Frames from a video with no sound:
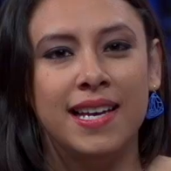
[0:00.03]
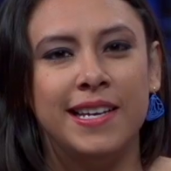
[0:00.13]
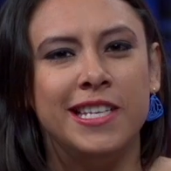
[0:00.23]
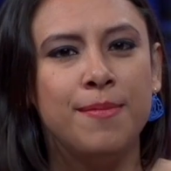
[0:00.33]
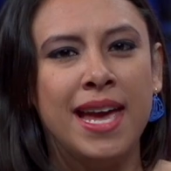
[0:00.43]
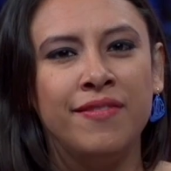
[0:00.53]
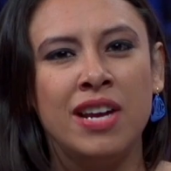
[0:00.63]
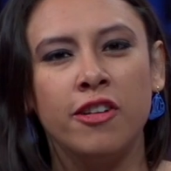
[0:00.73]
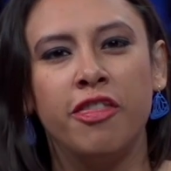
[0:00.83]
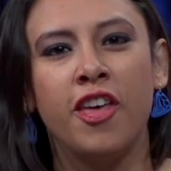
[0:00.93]
You may have
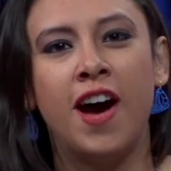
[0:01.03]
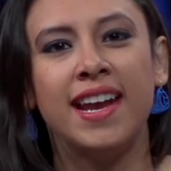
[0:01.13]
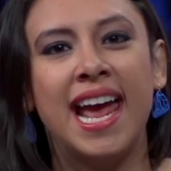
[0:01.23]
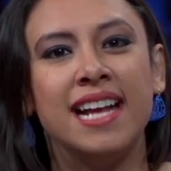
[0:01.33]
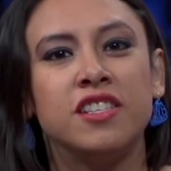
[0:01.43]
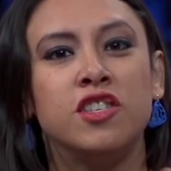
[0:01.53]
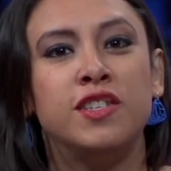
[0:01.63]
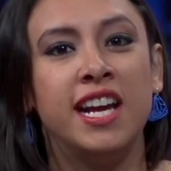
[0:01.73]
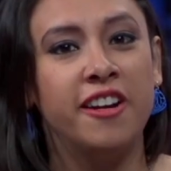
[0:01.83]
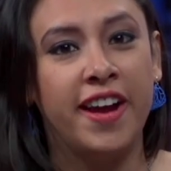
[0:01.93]
never thought a
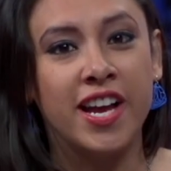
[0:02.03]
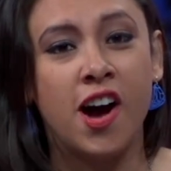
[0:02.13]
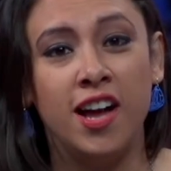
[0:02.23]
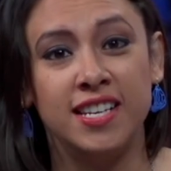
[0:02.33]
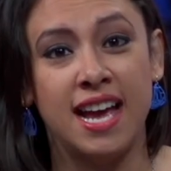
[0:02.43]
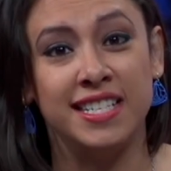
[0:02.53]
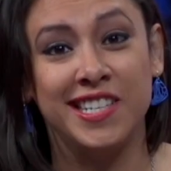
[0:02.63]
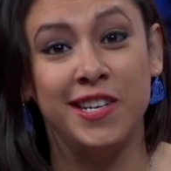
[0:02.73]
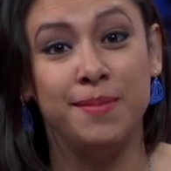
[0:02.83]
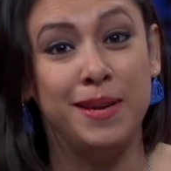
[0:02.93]
staring contest
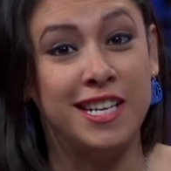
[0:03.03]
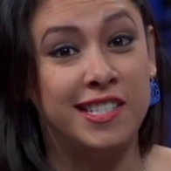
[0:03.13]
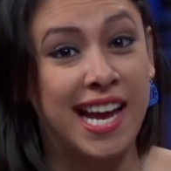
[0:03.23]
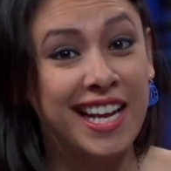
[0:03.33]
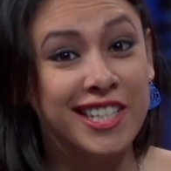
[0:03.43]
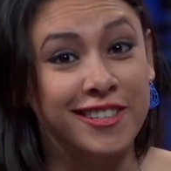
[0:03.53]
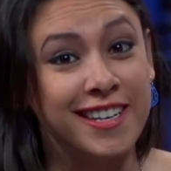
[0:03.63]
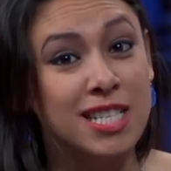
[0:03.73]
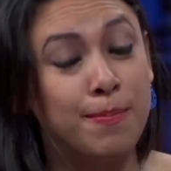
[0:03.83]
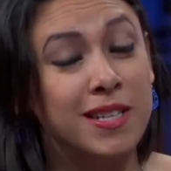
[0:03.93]
could be
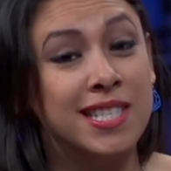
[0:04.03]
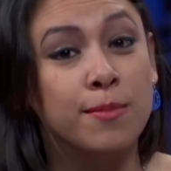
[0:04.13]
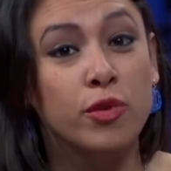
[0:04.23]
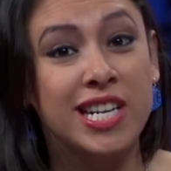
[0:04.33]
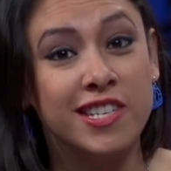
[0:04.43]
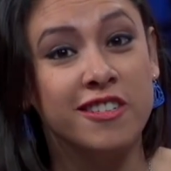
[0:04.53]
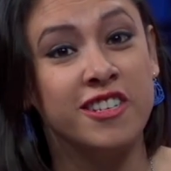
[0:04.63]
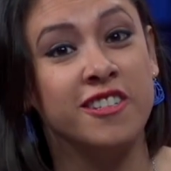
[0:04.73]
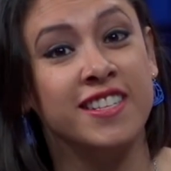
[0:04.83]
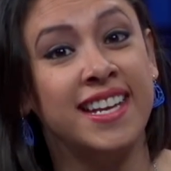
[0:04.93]
dangerous, but some
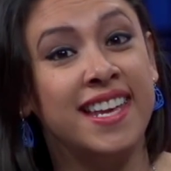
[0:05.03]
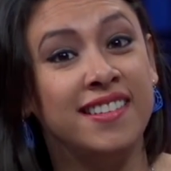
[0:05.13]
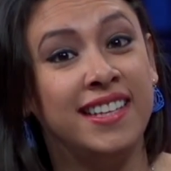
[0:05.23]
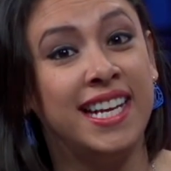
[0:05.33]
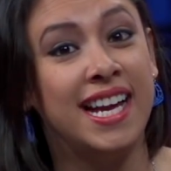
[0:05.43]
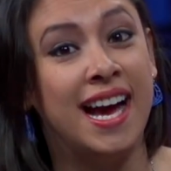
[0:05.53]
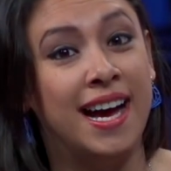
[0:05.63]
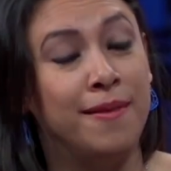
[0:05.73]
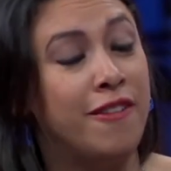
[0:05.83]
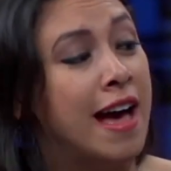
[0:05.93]
researchers in Italy
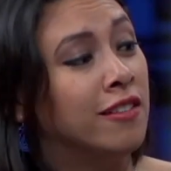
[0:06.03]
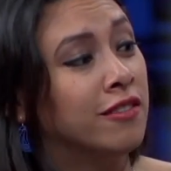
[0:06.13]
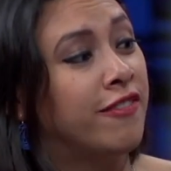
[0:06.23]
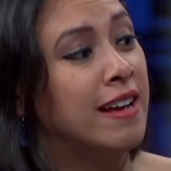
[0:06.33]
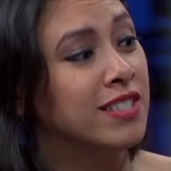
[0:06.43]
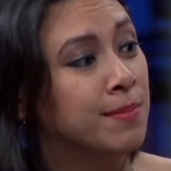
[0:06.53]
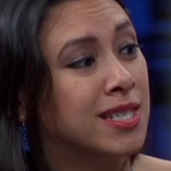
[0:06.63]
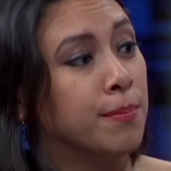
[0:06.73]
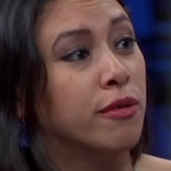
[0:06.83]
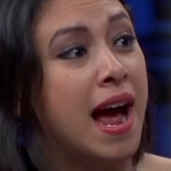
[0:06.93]
uh, found, found some
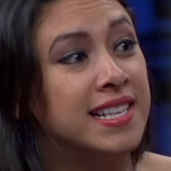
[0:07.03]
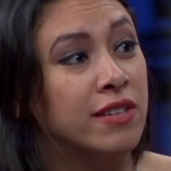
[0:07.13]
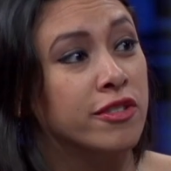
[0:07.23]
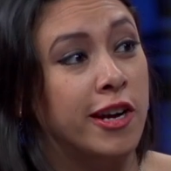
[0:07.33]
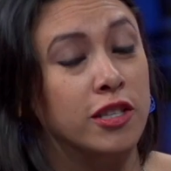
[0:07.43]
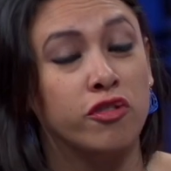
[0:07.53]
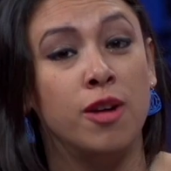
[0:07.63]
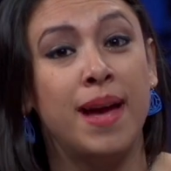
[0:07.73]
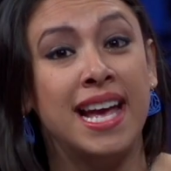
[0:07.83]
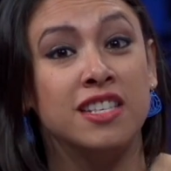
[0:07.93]
surprising results
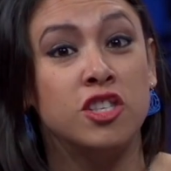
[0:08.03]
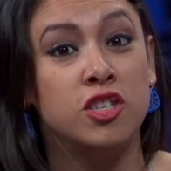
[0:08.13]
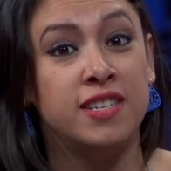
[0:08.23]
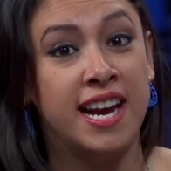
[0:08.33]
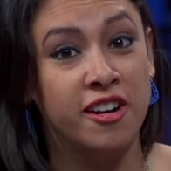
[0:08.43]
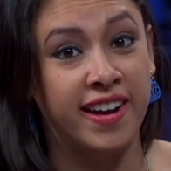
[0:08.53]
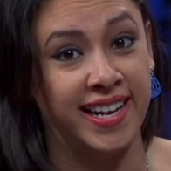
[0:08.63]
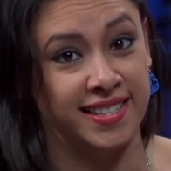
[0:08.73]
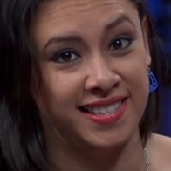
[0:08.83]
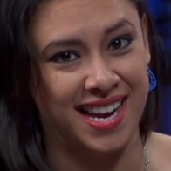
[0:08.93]
from a
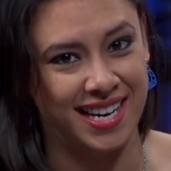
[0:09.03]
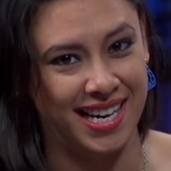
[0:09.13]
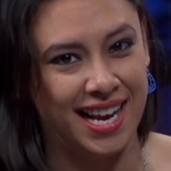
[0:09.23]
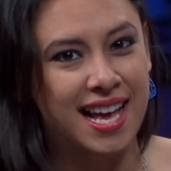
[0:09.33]
staring study.